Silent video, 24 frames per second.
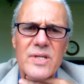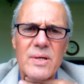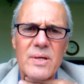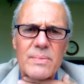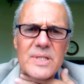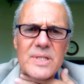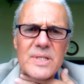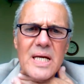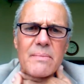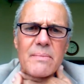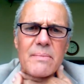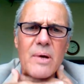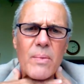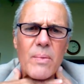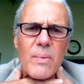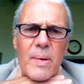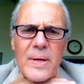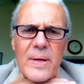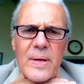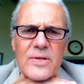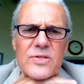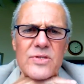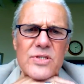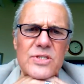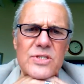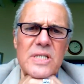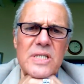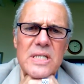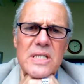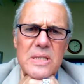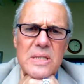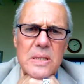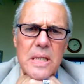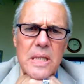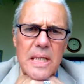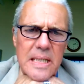You know what I'm saying? Oh, maybe I just sit
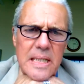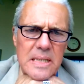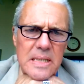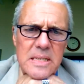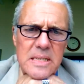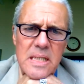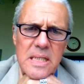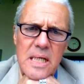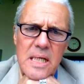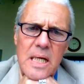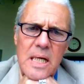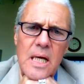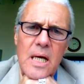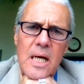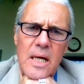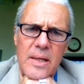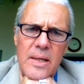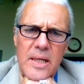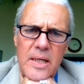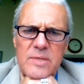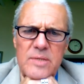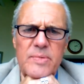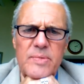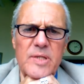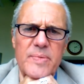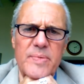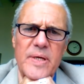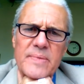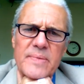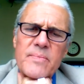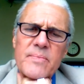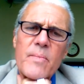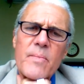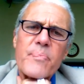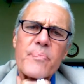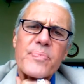and talk like this. That's much better.
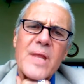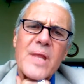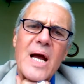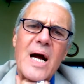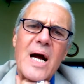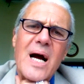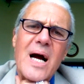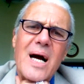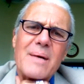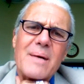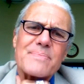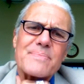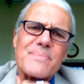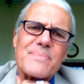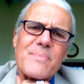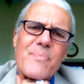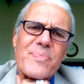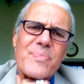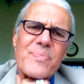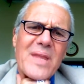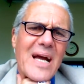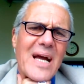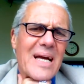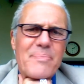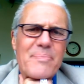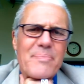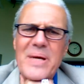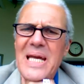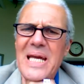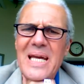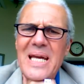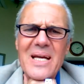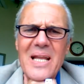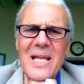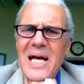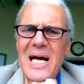Um, I
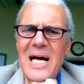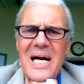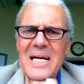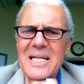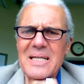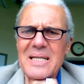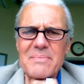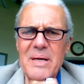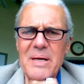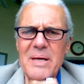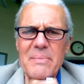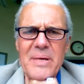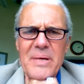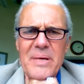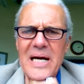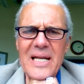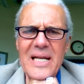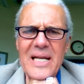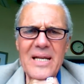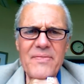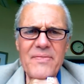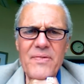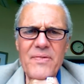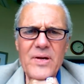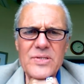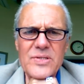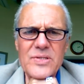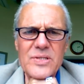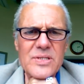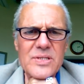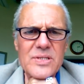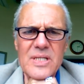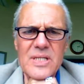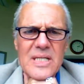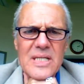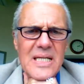pee a lot, and my bodily
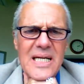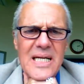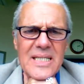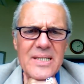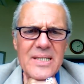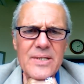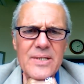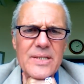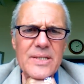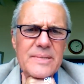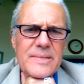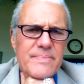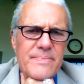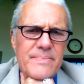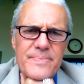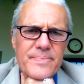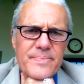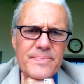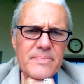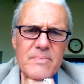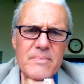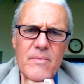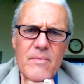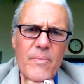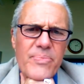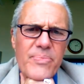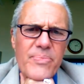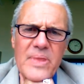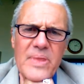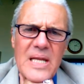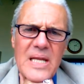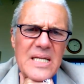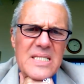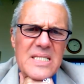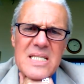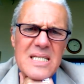functions are not good.
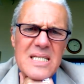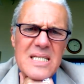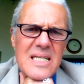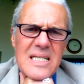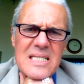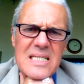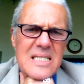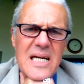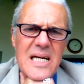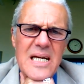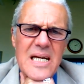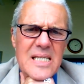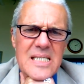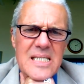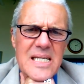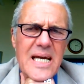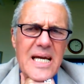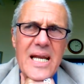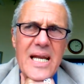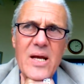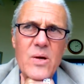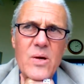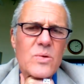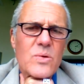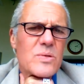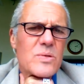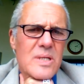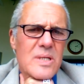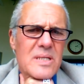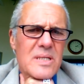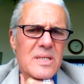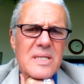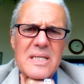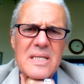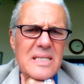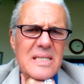This is, it sucks. Getting old. Uh,
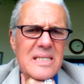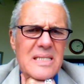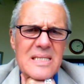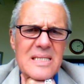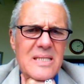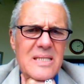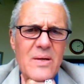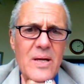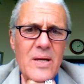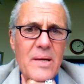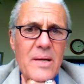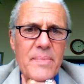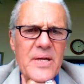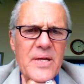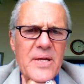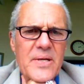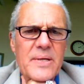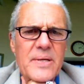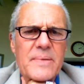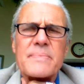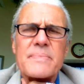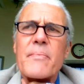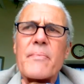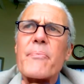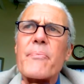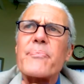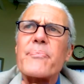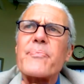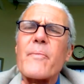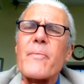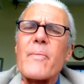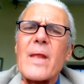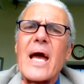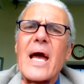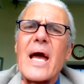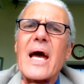it, don't let them kid you.
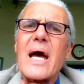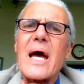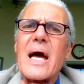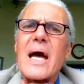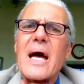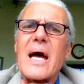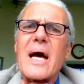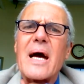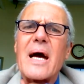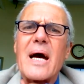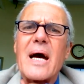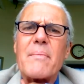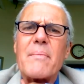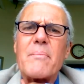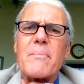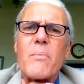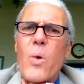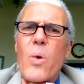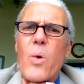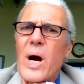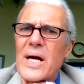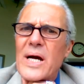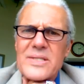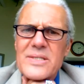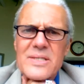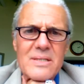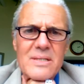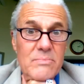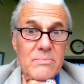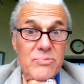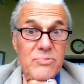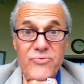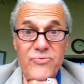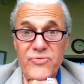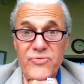Uh, I'm wiser.